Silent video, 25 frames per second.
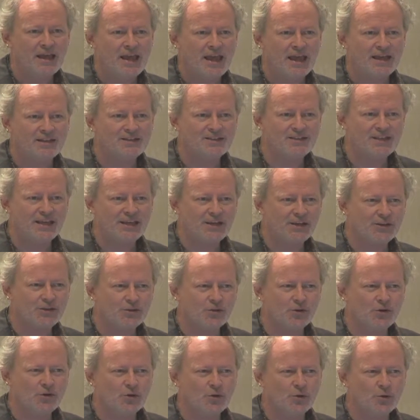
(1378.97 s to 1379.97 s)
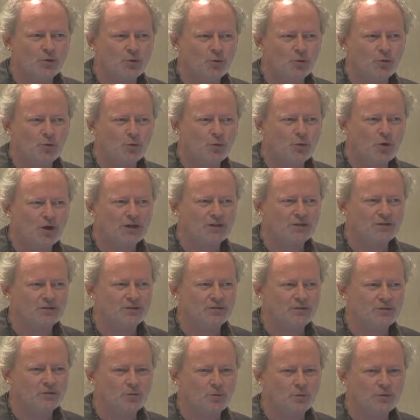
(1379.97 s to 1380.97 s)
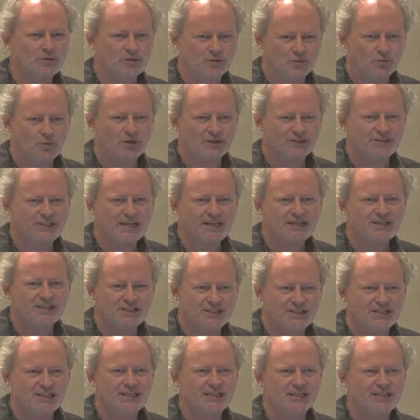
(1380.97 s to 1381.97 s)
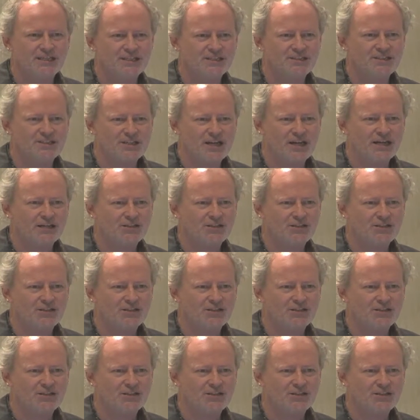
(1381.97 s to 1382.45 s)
And think through what Data did in Star